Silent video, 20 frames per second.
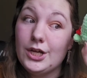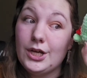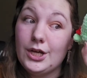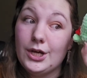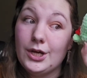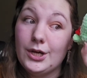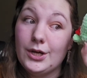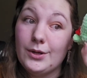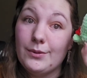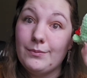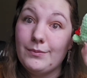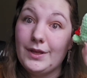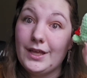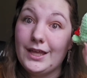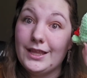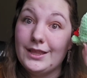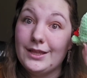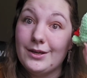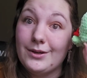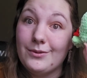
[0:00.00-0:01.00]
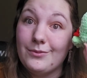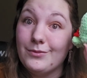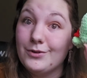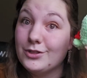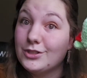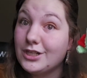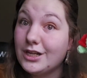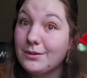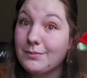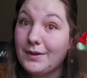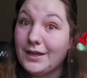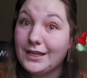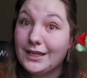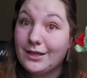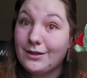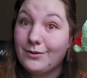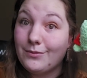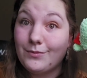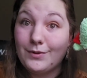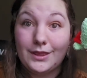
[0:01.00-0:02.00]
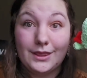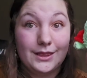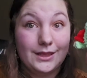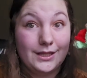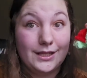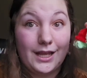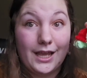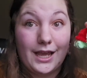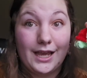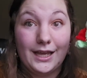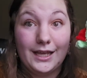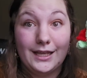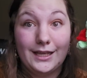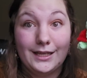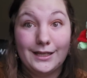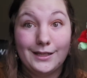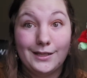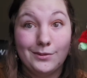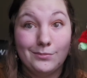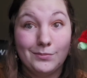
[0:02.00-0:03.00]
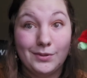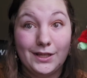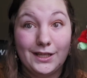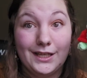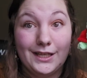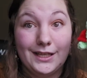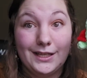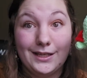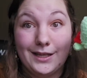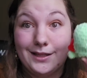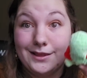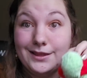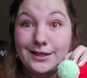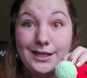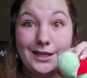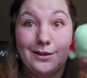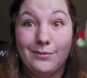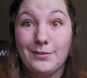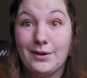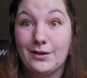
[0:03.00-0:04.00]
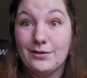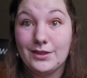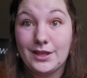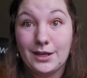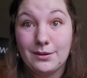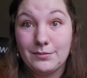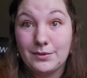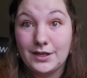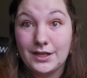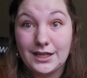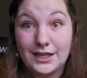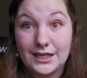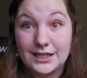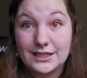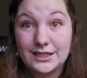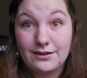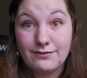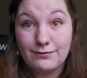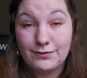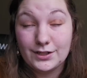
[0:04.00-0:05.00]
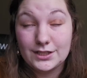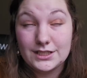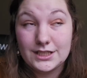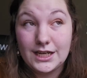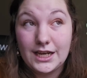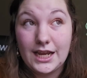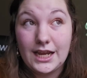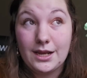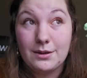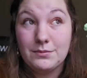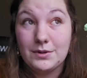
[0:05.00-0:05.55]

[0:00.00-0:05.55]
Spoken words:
and then we'll check back in when I complete the amount that I'm going to get done for today.